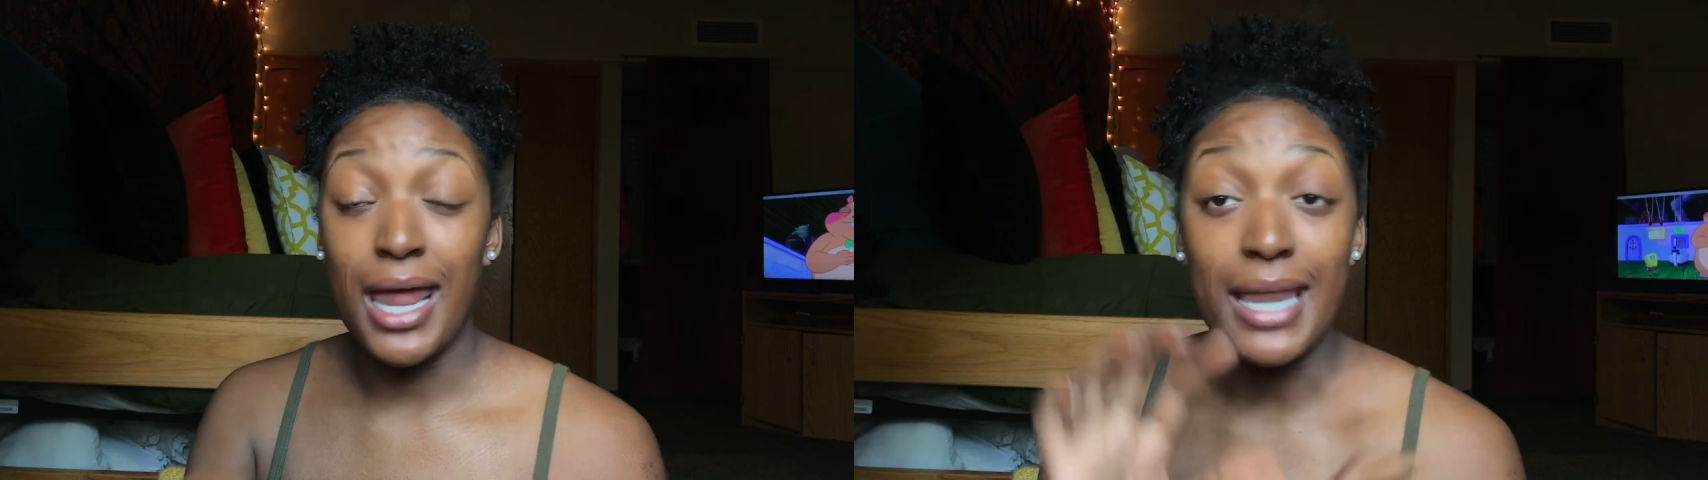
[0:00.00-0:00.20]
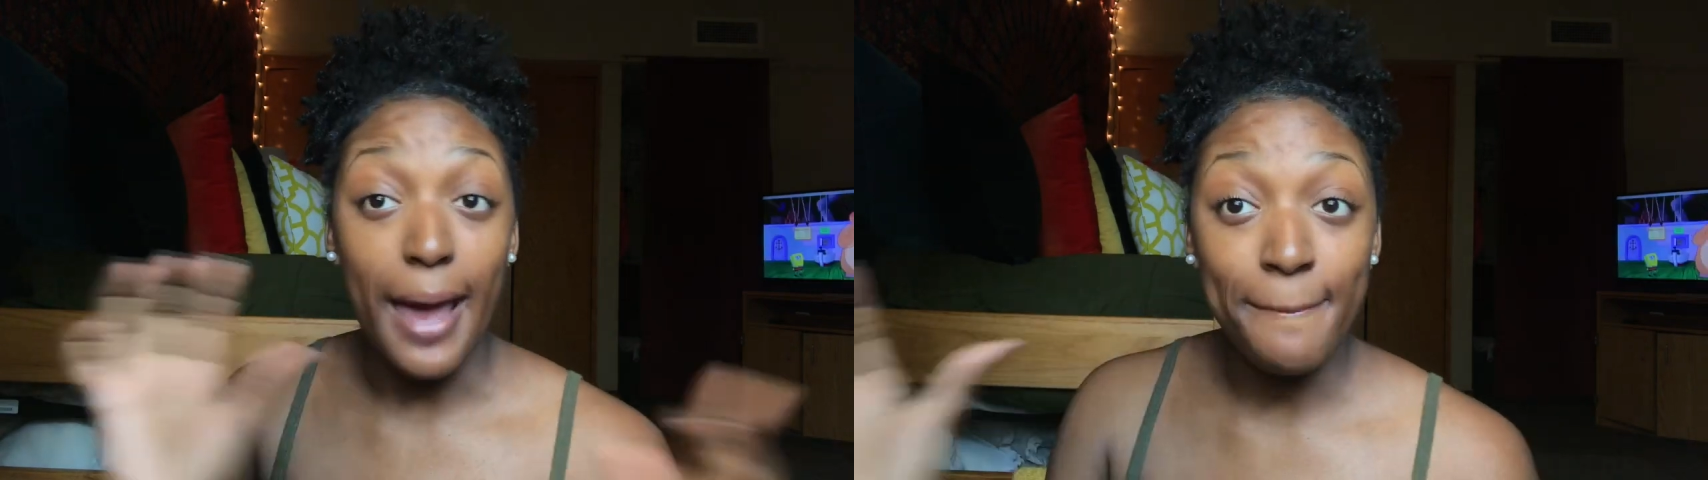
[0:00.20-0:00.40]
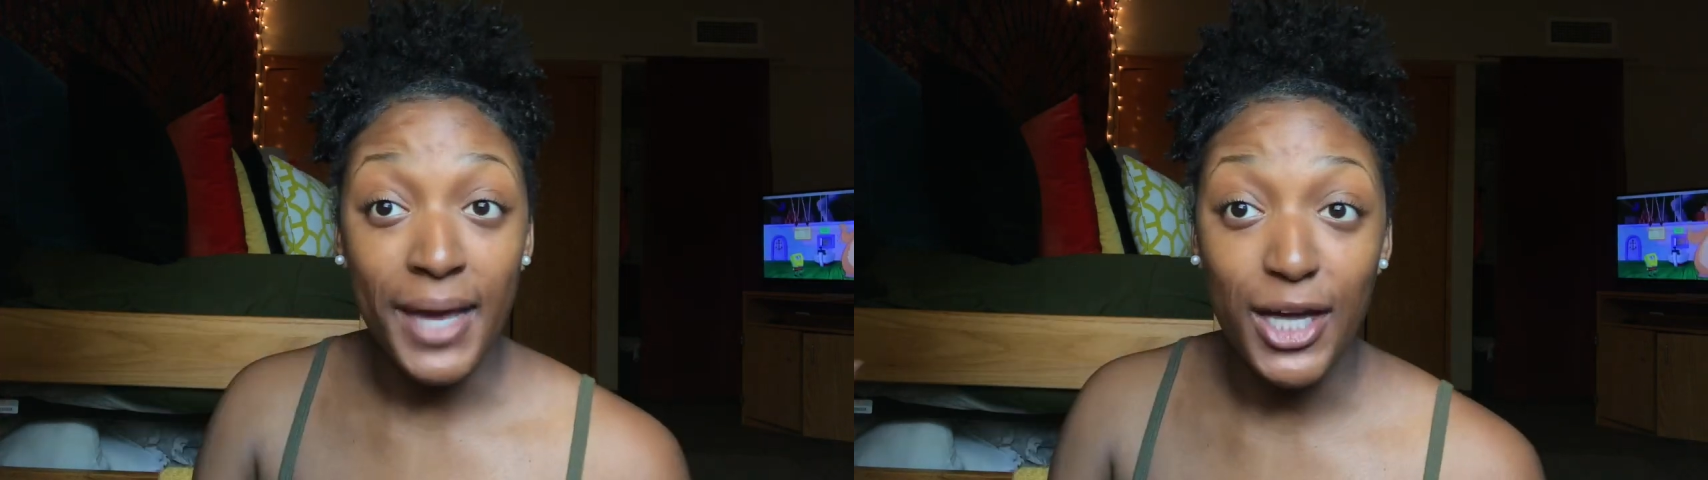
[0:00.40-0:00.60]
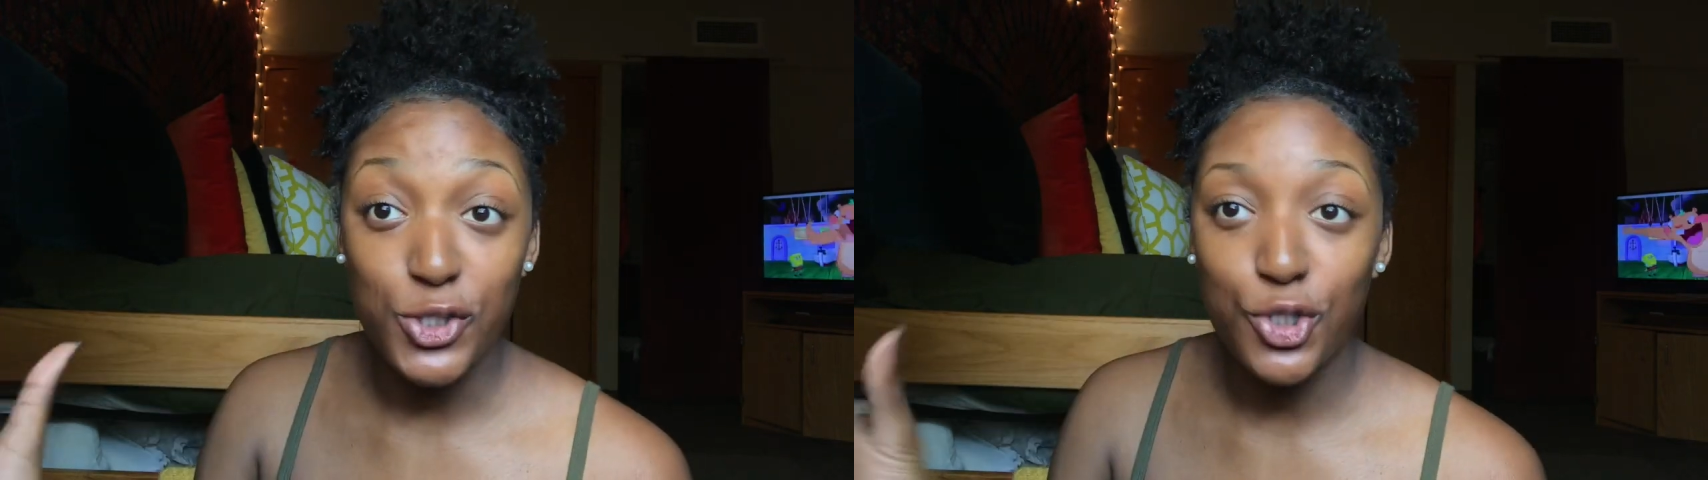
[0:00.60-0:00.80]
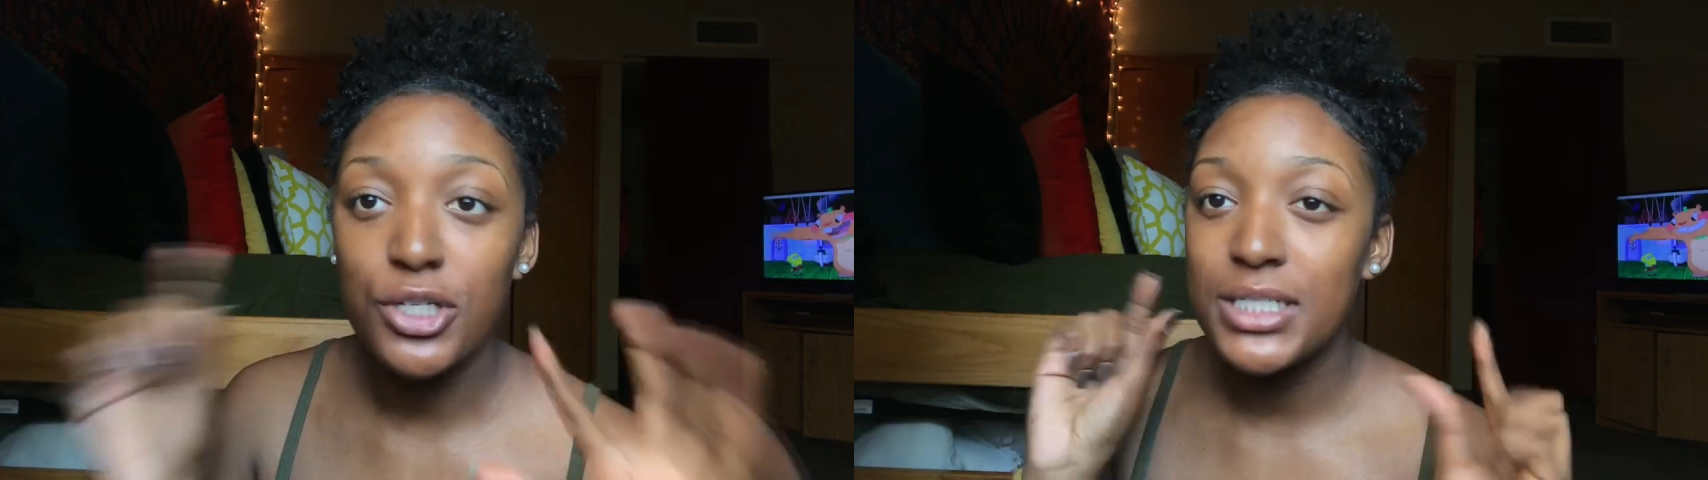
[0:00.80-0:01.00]
not
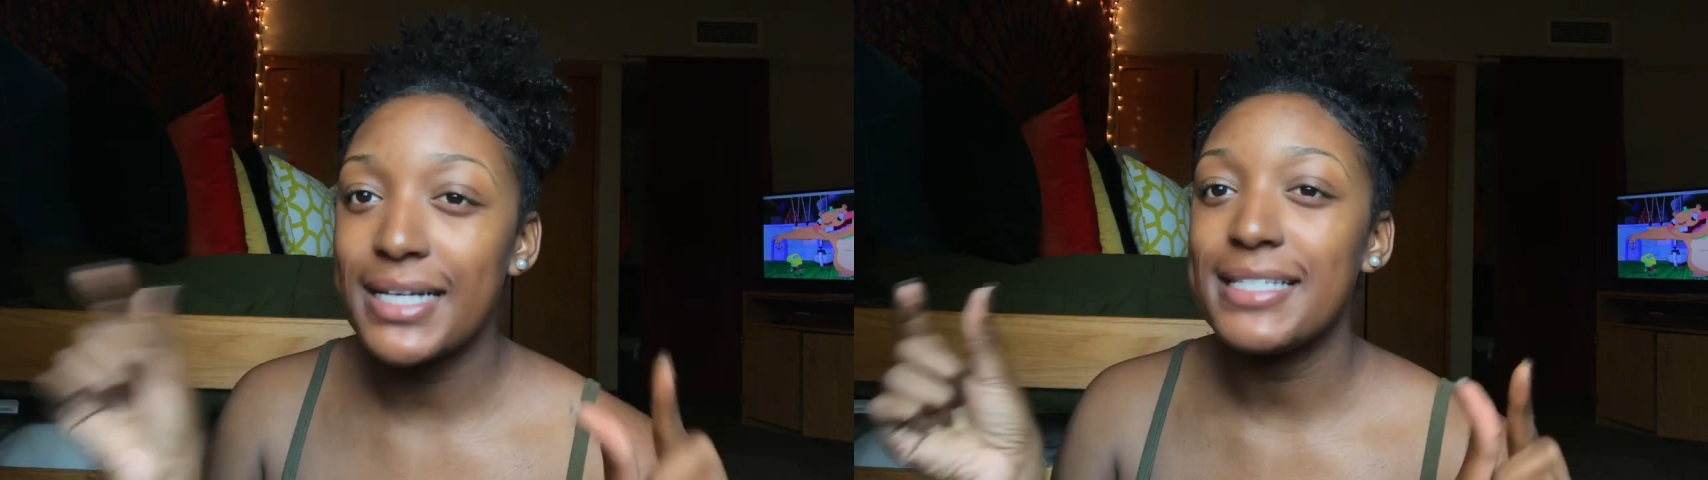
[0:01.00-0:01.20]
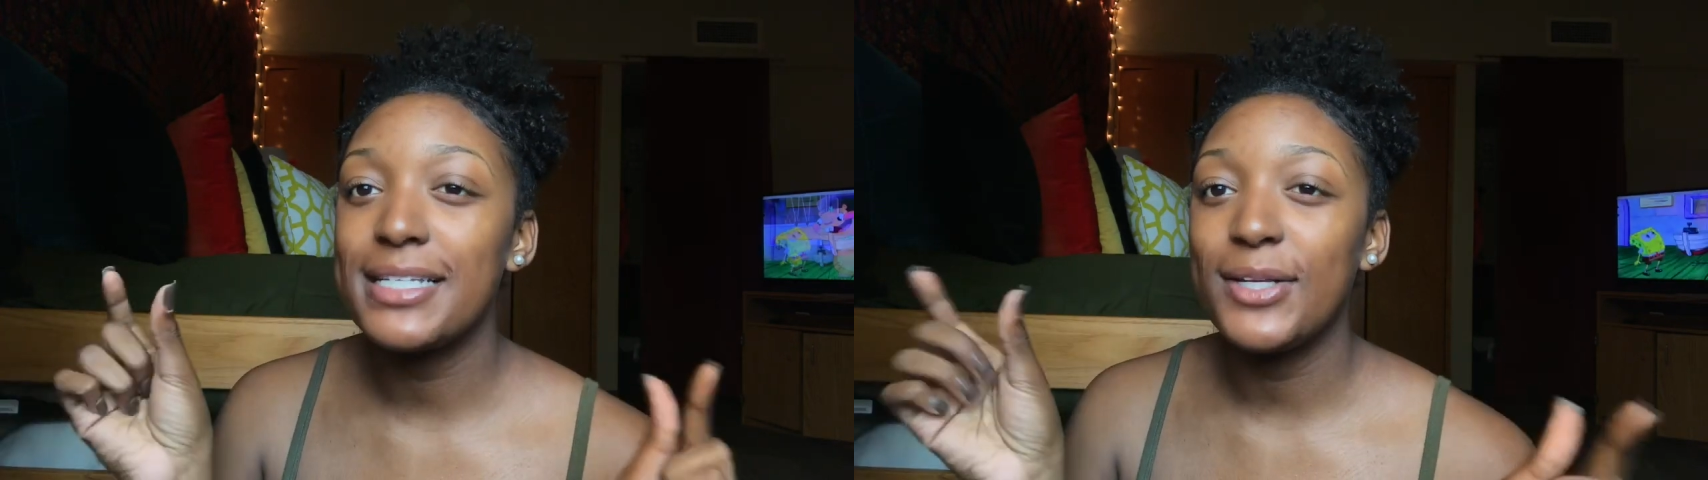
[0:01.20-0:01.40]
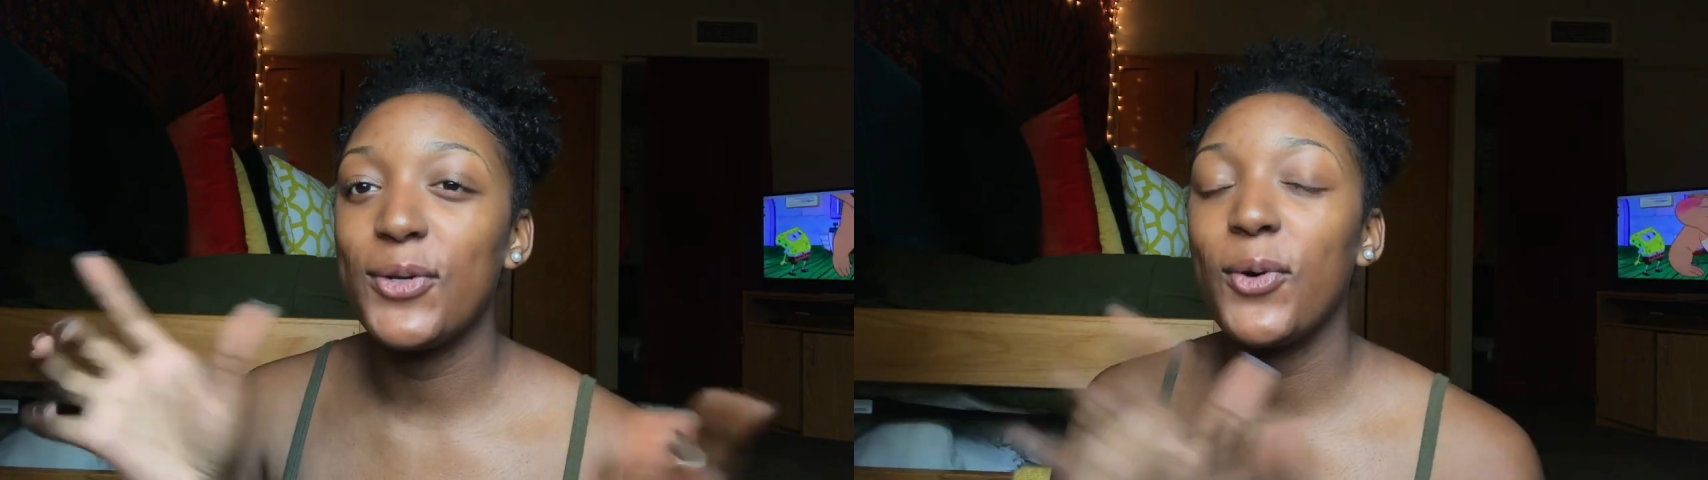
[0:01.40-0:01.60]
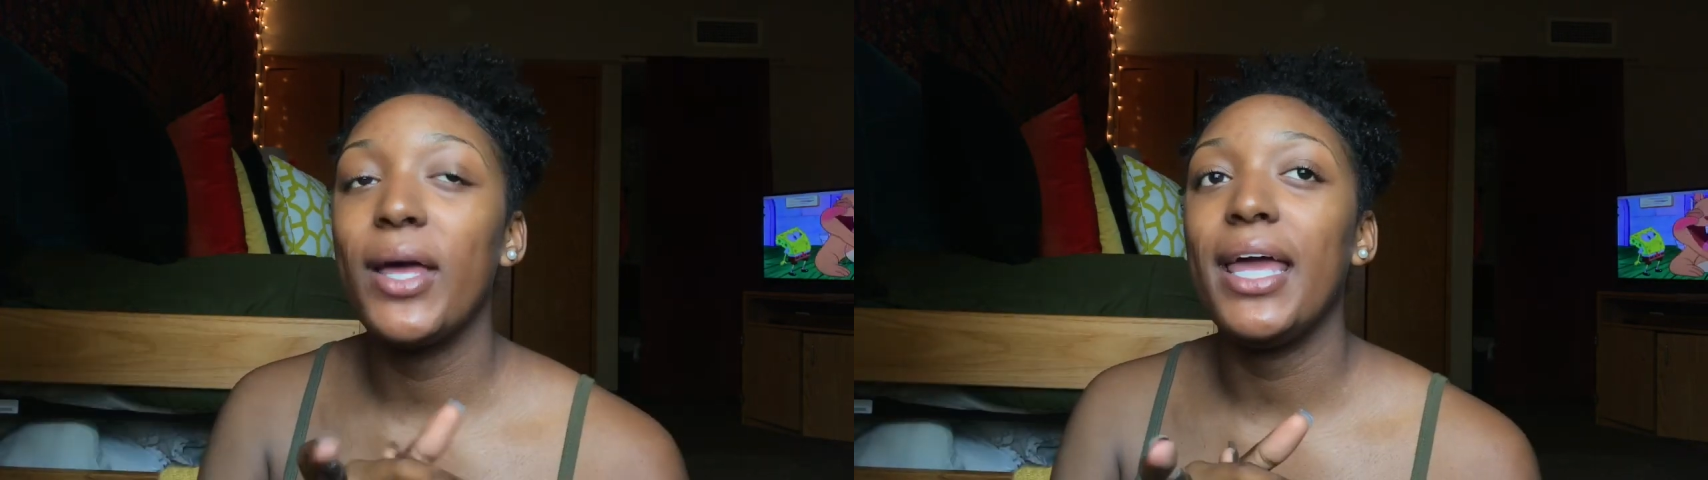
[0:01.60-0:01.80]
major, just a little,